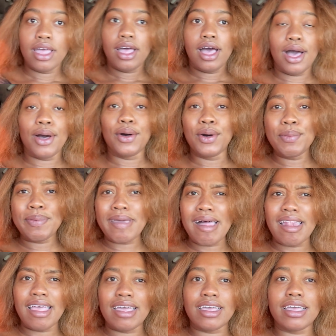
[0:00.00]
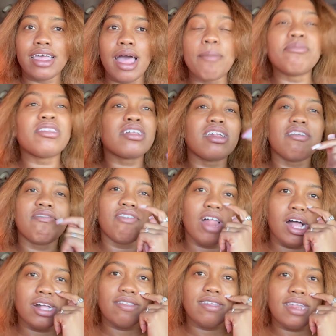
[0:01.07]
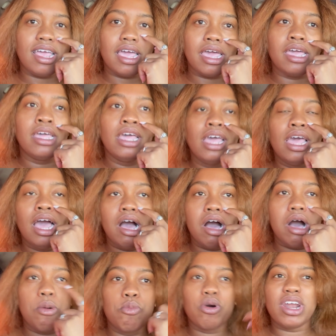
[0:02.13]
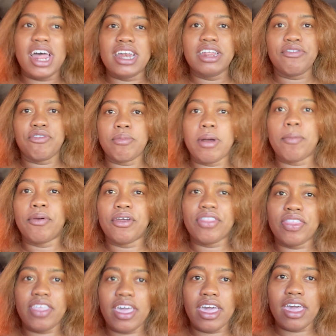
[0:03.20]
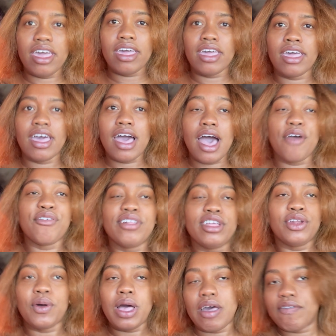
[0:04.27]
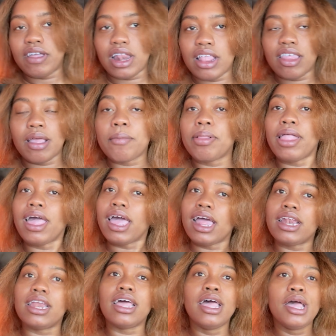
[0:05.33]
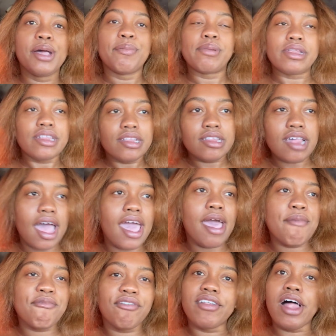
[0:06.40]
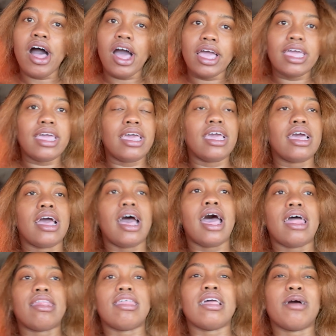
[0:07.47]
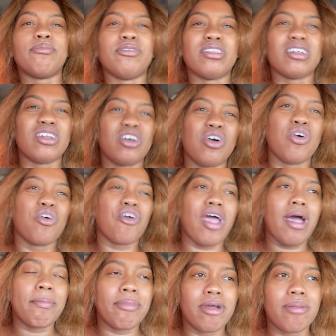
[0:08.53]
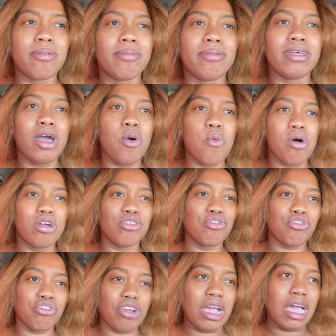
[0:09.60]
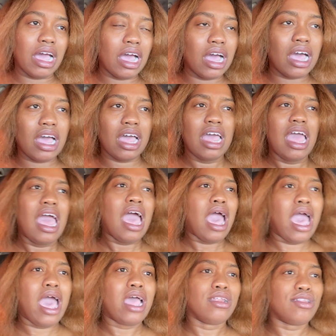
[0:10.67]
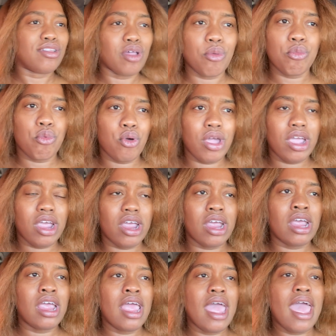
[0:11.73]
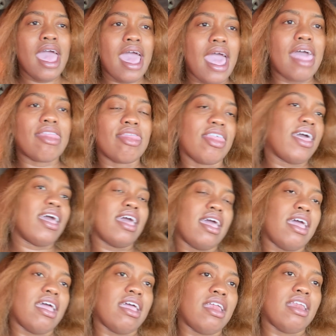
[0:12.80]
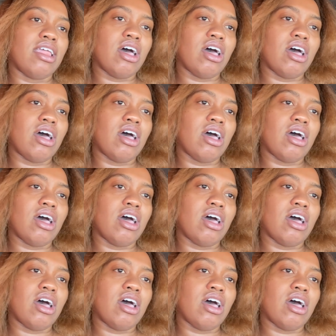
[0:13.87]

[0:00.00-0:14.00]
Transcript: I hope y'all like it. I'm just gonna vlog today what I did for my birthday. I really don't have anything planned, but since I am vlogging, I think I'm just gonna go grab probably a one drink at somewhere. And then